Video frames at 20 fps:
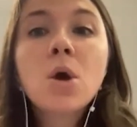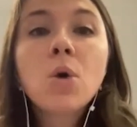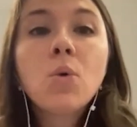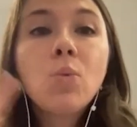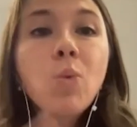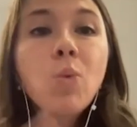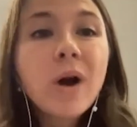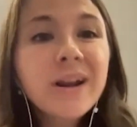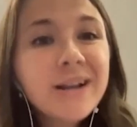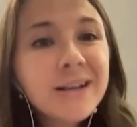
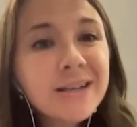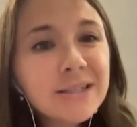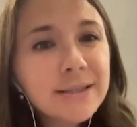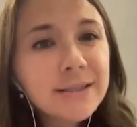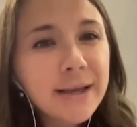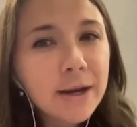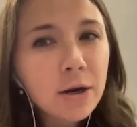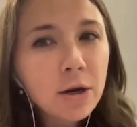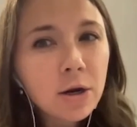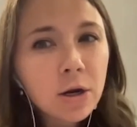What is
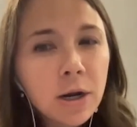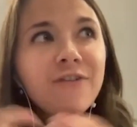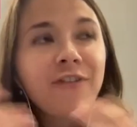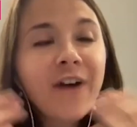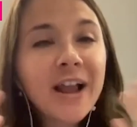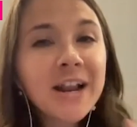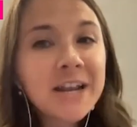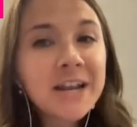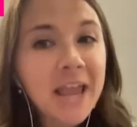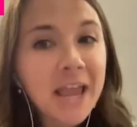their
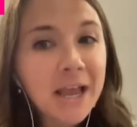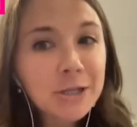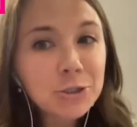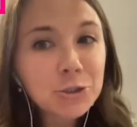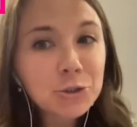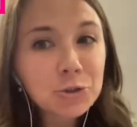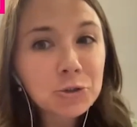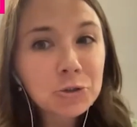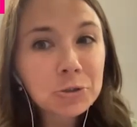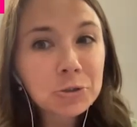
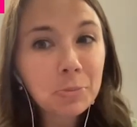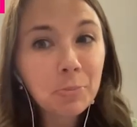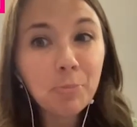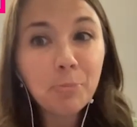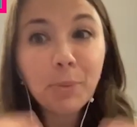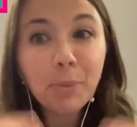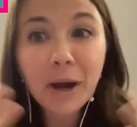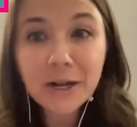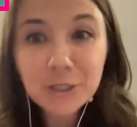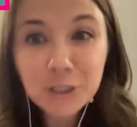financial
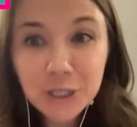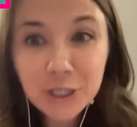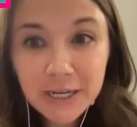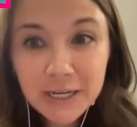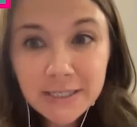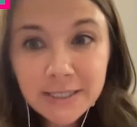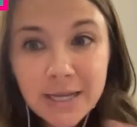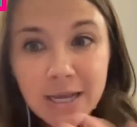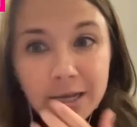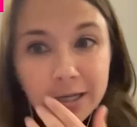
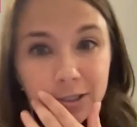budget?